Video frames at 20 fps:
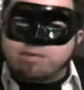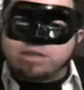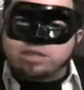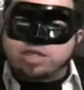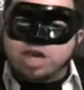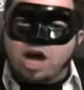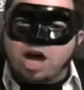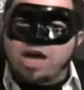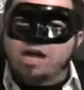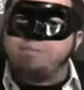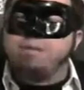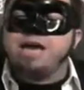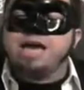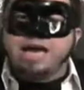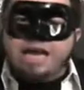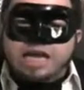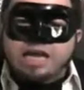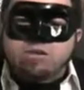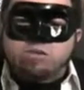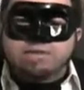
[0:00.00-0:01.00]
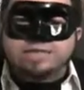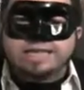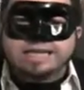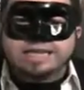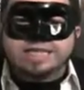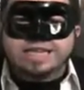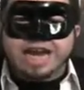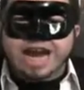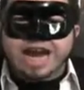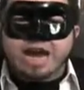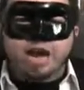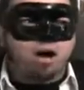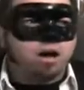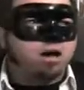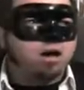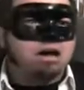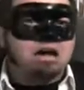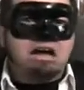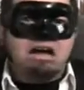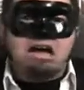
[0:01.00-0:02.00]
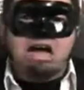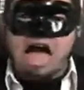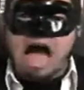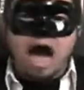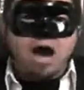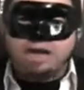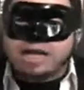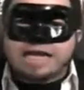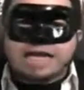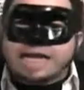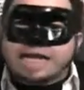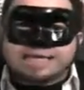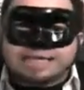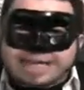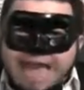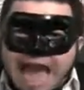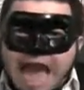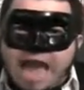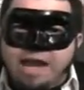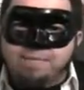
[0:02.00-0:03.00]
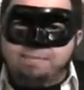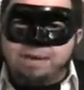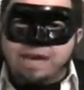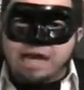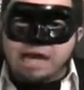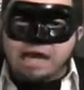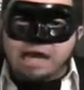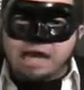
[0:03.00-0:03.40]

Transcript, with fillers: time we saw him, he was in jail. How did he escape?